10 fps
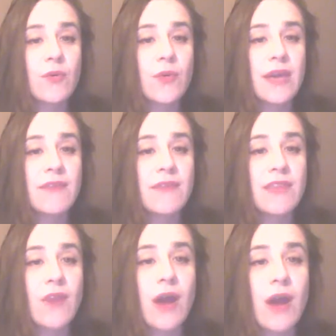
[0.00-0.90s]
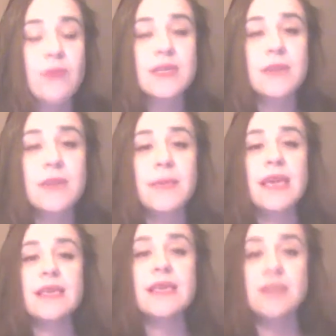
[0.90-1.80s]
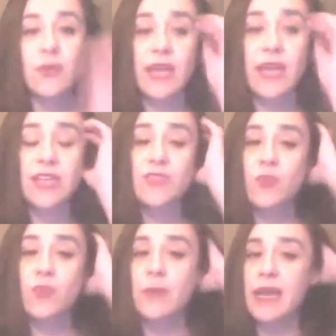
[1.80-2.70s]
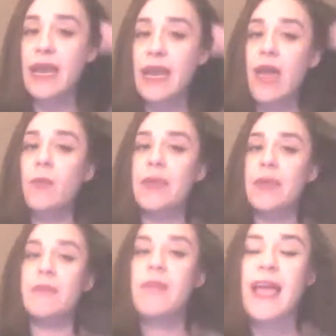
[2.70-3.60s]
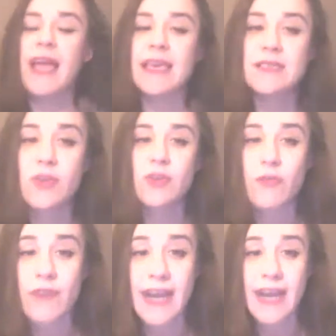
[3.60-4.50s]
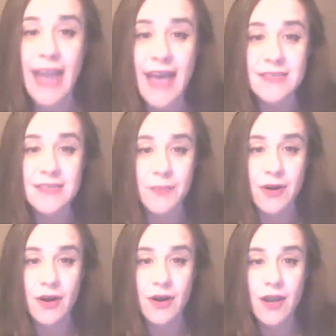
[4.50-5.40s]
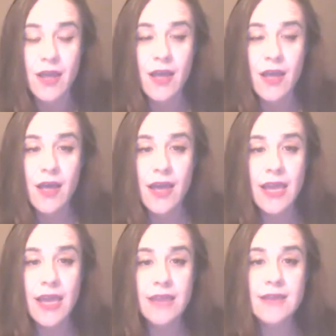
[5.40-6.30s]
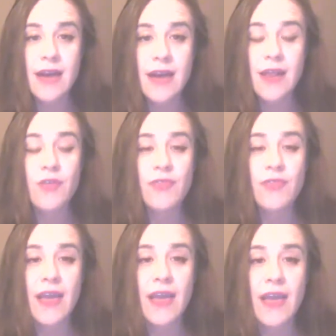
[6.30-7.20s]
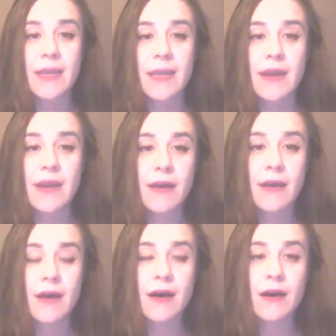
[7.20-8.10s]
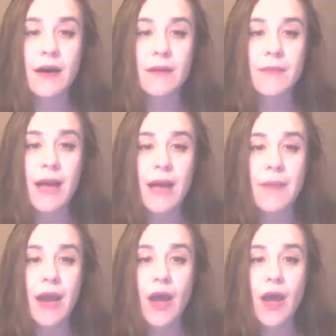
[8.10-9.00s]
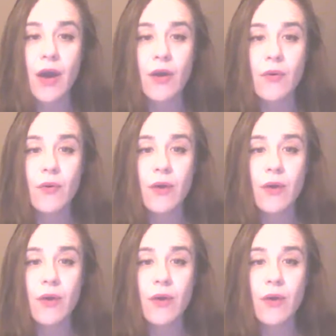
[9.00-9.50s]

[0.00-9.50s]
if he thought I was going to be his little henchwoman and help him like his little friend Casper, he's got another thing coming. I'm not a hoe,